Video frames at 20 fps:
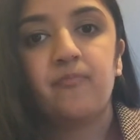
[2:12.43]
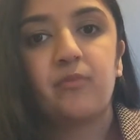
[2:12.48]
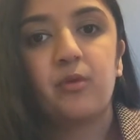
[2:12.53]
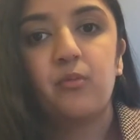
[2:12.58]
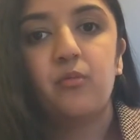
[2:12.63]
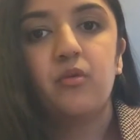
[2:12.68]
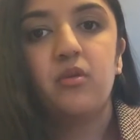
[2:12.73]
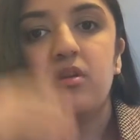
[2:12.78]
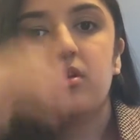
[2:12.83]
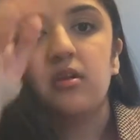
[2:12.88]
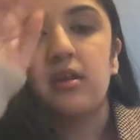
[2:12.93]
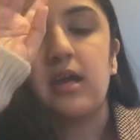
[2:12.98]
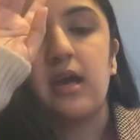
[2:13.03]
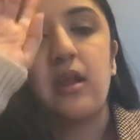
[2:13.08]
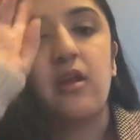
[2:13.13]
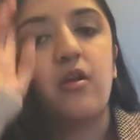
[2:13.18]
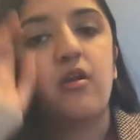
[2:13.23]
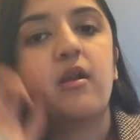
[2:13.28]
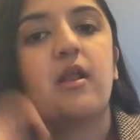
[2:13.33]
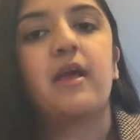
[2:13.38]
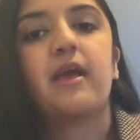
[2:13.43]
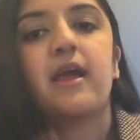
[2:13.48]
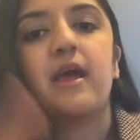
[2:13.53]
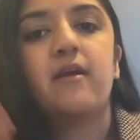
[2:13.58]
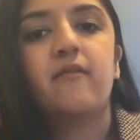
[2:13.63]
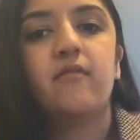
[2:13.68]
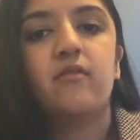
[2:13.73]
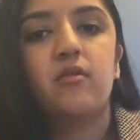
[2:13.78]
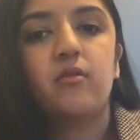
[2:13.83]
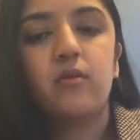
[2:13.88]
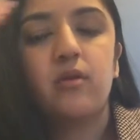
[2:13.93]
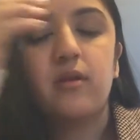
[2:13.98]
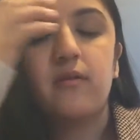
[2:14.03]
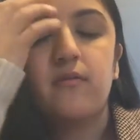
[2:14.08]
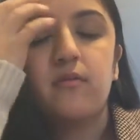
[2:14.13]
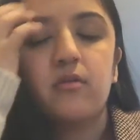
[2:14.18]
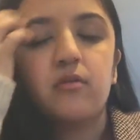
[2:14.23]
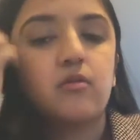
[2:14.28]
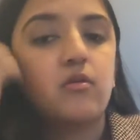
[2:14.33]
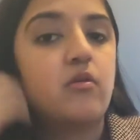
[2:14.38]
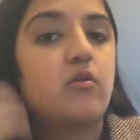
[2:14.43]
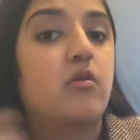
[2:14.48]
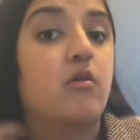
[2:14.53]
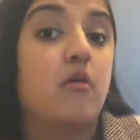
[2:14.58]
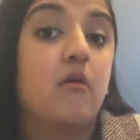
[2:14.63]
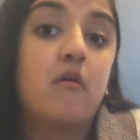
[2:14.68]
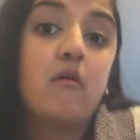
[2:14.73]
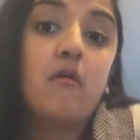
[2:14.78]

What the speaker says: We didn't get her like heaven or whatever, so